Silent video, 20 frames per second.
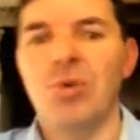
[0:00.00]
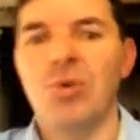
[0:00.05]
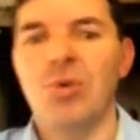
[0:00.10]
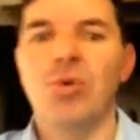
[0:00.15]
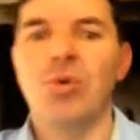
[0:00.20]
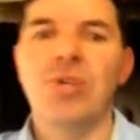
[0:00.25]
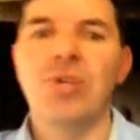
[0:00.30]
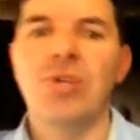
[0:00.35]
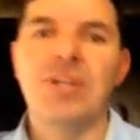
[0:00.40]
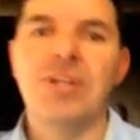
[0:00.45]

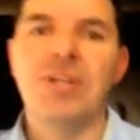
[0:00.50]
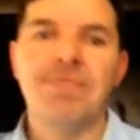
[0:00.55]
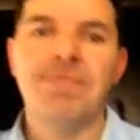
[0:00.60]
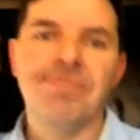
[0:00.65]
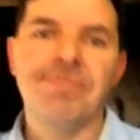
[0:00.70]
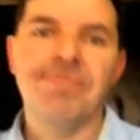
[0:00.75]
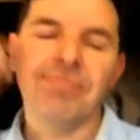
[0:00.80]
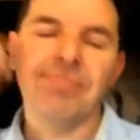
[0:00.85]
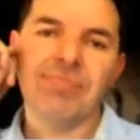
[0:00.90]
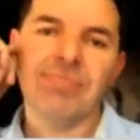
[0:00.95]
order.
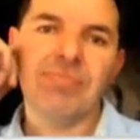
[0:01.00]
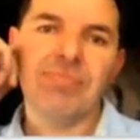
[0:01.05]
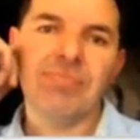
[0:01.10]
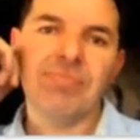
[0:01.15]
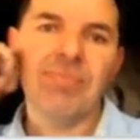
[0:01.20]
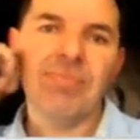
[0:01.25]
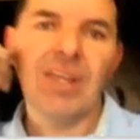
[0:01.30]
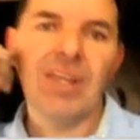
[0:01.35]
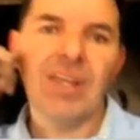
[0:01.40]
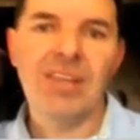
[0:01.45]

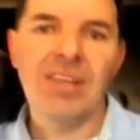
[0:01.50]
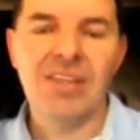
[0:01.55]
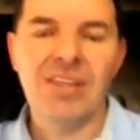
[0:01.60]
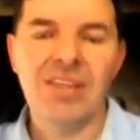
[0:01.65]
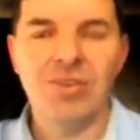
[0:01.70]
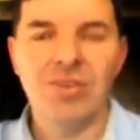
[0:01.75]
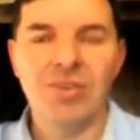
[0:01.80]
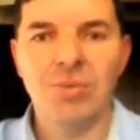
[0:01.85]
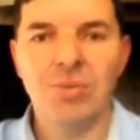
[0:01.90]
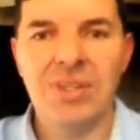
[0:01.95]
And then
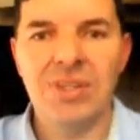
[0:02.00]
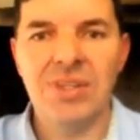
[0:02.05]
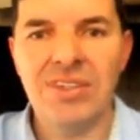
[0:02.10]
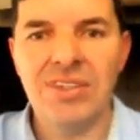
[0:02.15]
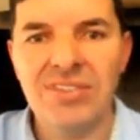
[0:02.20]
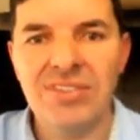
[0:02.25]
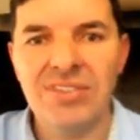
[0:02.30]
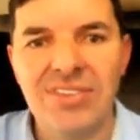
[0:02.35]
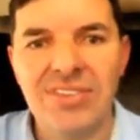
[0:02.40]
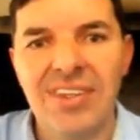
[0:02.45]
normally
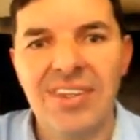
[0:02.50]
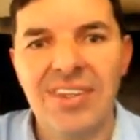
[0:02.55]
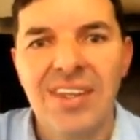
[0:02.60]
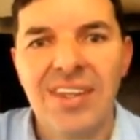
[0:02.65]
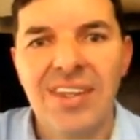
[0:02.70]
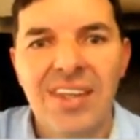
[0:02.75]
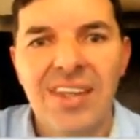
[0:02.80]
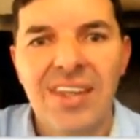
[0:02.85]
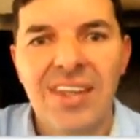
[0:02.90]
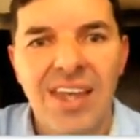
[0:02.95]
this
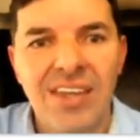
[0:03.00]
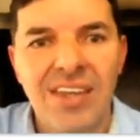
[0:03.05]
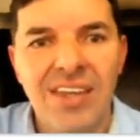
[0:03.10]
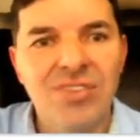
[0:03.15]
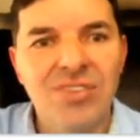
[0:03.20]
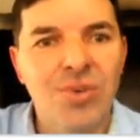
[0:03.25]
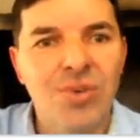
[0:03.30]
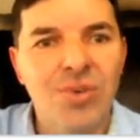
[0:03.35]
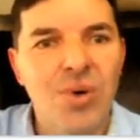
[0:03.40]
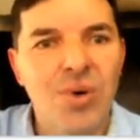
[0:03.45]
hangs
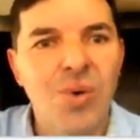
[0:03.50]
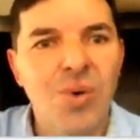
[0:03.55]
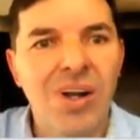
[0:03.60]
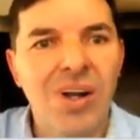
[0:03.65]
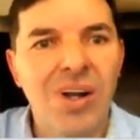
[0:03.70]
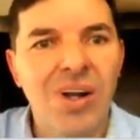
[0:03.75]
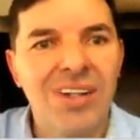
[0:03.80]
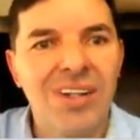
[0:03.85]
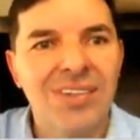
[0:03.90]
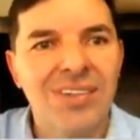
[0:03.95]
for a
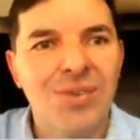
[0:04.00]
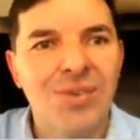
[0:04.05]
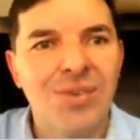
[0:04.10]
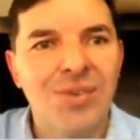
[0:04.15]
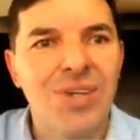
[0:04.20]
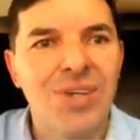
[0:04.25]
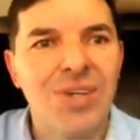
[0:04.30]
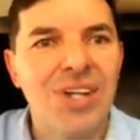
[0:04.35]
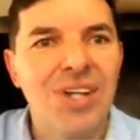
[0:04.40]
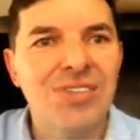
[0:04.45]
while or
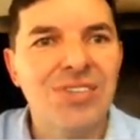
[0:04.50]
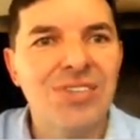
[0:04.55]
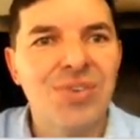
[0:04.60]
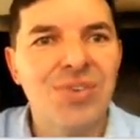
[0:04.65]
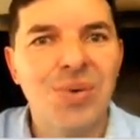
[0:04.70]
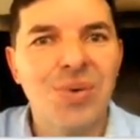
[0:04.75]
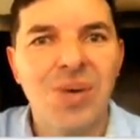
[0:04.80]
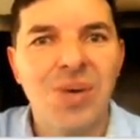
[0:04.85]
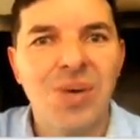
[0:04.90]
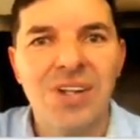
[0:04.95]
loads for
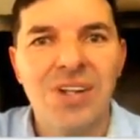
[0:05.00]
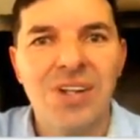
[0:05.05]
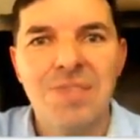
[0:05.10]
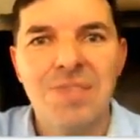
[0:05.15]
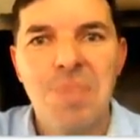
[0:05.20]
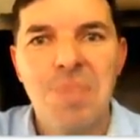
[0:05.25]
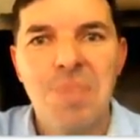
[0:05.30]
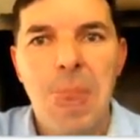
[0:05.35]
a while.